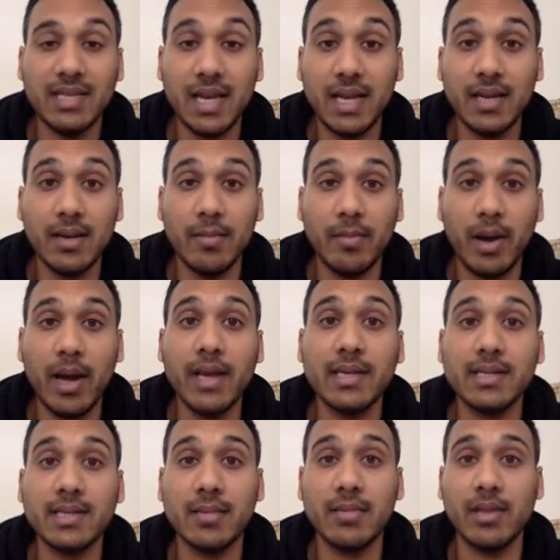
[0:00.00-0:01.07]
buying
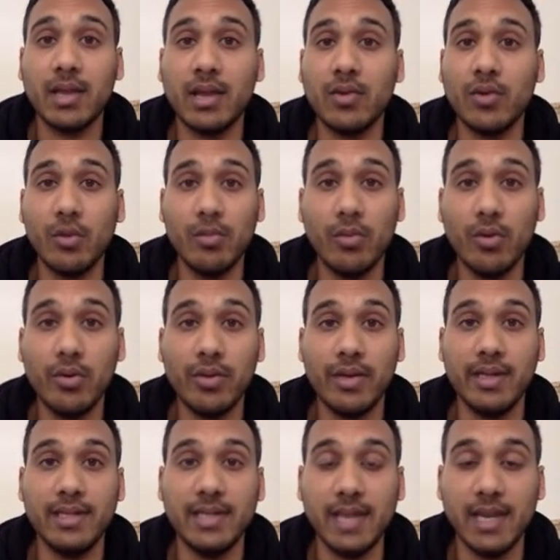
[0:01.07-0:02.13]
something no more
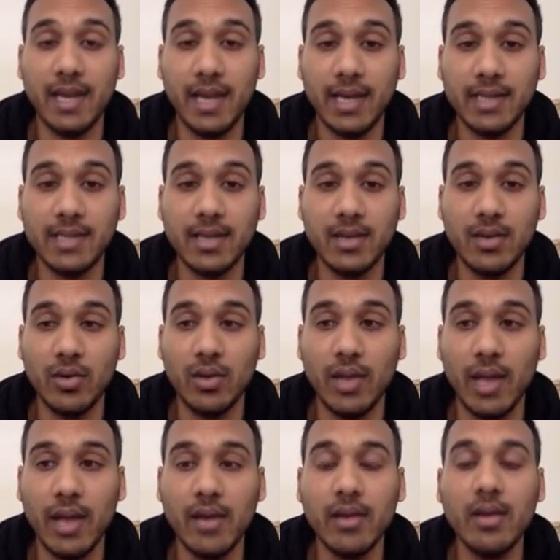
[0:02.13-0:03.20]
than 10x your
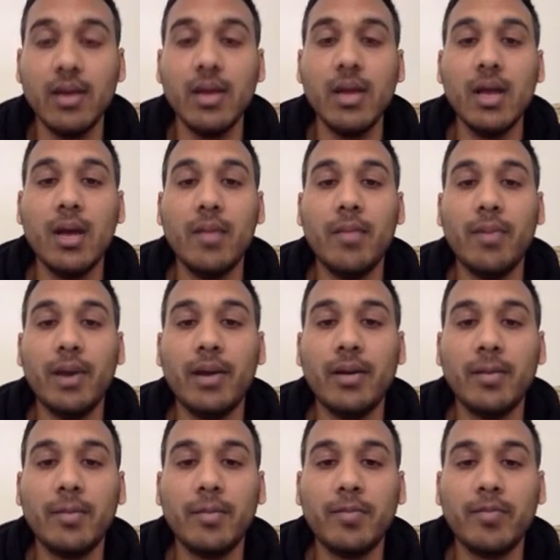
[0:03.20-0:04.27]
land. But
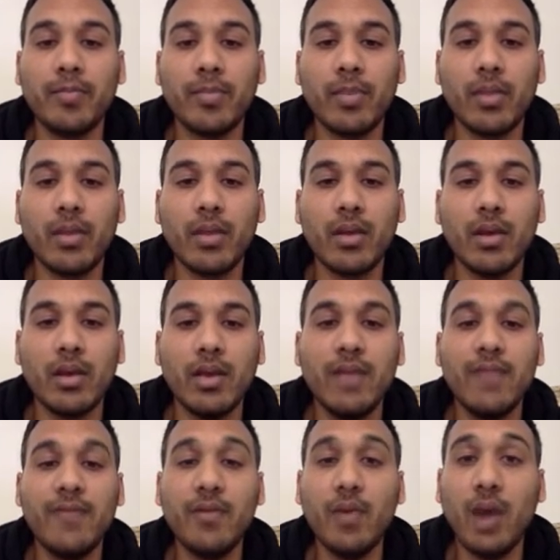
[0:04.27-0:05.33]

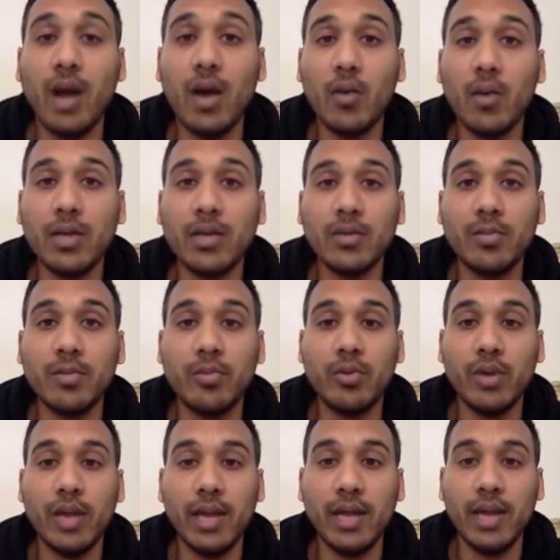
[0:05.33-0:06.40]
if you are willing to put
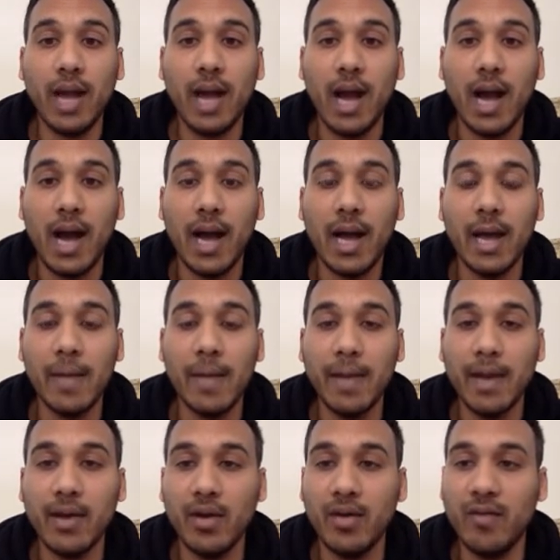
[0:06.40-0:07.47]
in a high
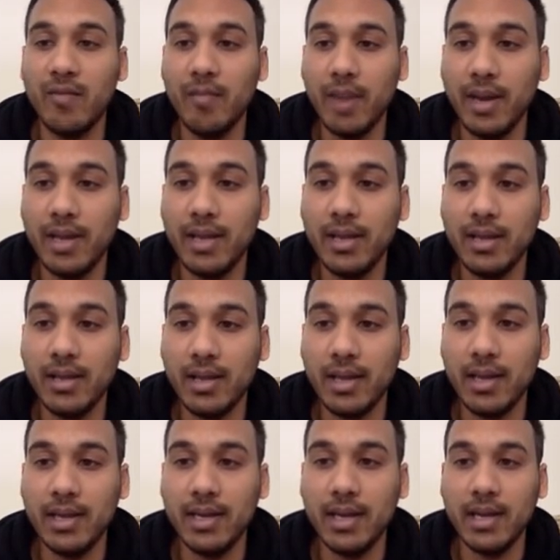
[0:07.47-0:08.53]
amount of money
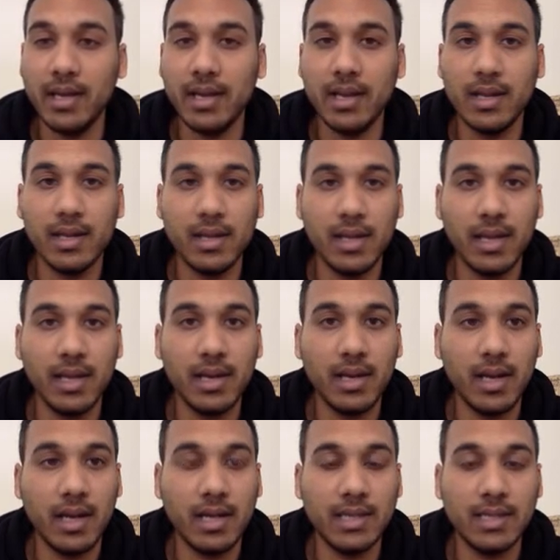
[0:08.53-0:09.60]
in
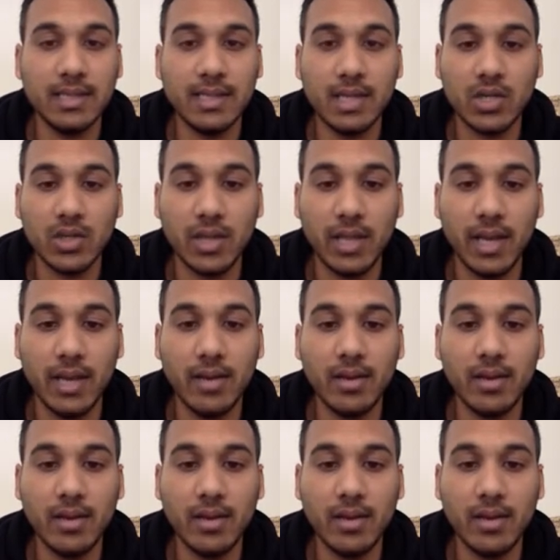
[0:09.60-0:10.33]
Decentraland,